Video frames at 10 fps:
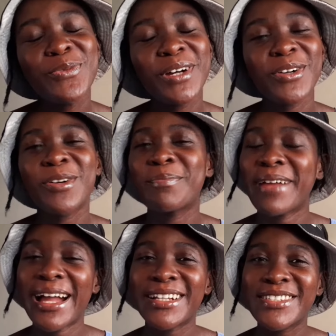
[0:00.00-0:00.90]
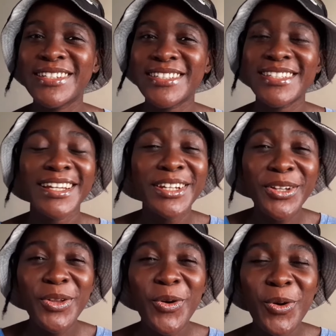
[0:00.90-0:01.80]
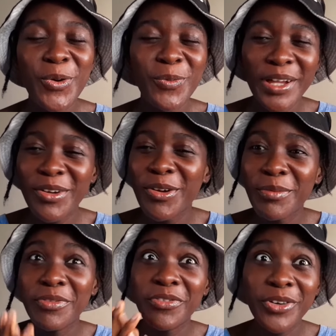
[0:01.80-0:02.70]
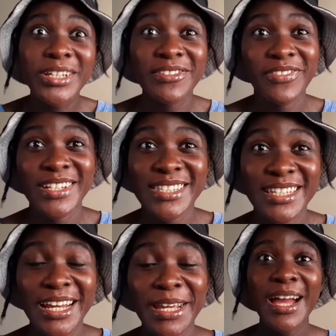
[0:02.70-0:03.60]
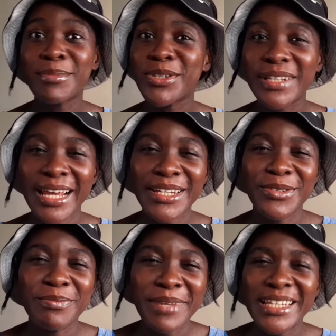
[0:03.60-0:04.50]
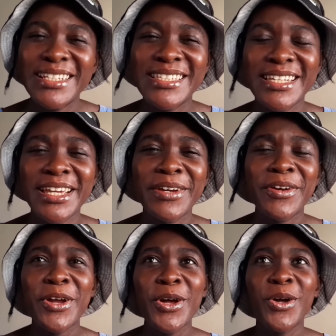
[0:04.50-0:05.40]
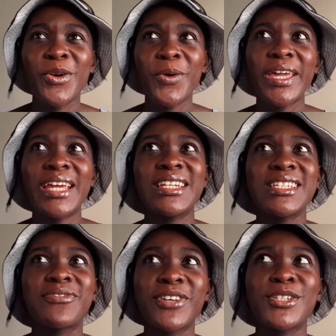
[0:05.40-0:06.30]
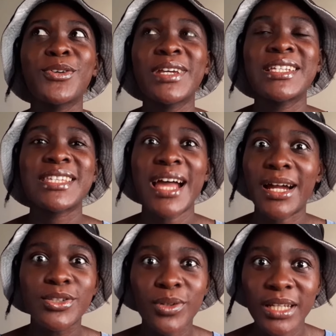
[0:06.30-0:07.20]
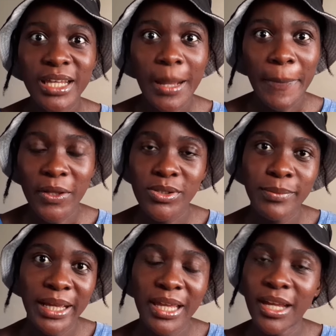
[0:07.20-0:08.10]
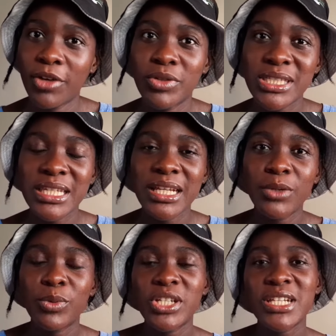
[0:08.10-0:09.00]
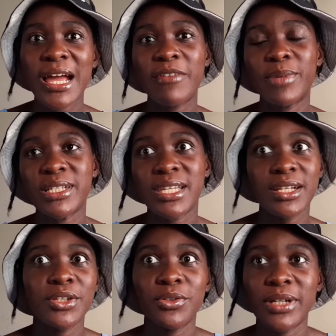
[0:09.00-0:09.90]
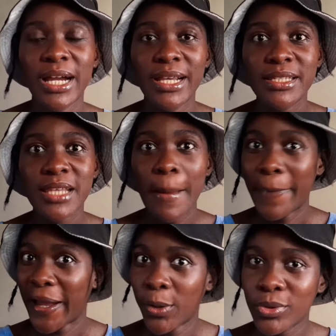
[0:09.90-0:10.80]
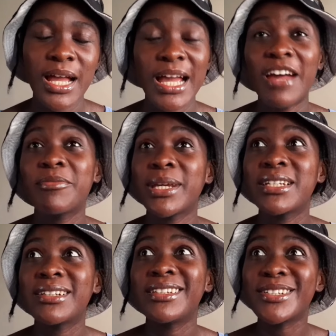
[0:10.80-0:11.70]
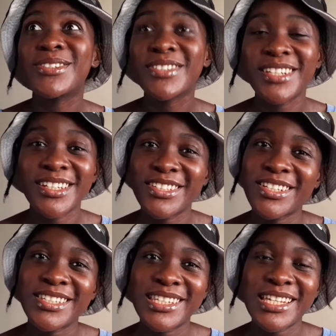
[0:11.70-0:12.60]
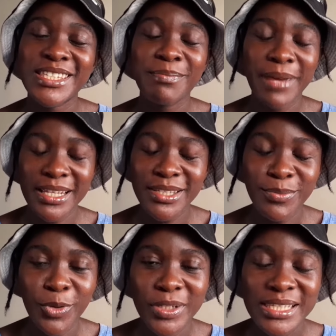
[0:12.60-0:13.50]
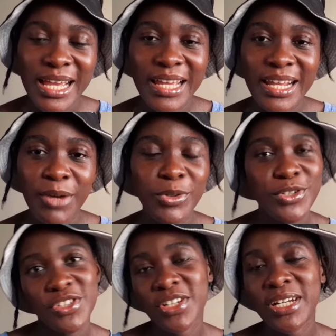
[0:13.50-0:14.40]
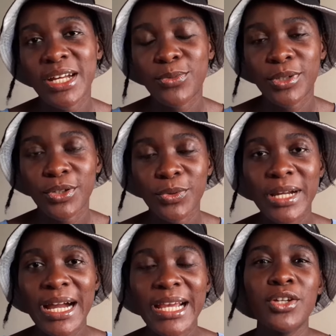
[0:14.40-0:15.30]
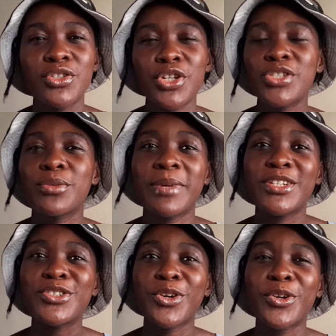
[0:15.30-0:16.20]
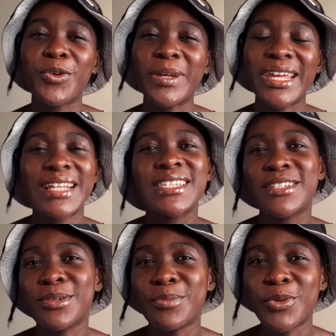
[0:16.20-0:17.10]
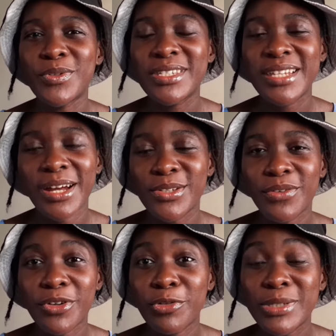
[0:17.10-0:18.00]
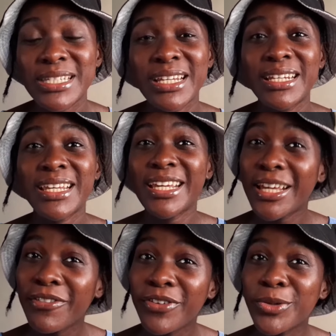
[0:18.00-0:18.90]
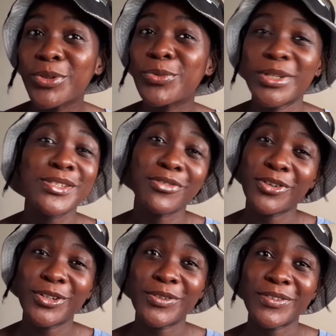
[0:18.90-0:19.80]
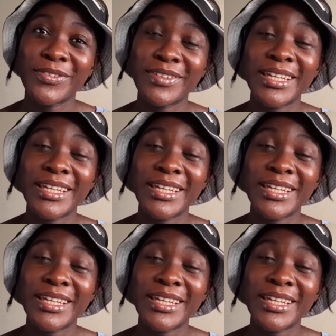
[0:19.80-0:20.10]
Welcome back to this channel, or welcome for the first time. I'm so glad you made it here. Okay, this video is actually about my hair routine, which I've been telling you guys about. I have made a little changes this past month and I want to share that with you guys just to make sure you're getting the most out of your routine if you would want to follow.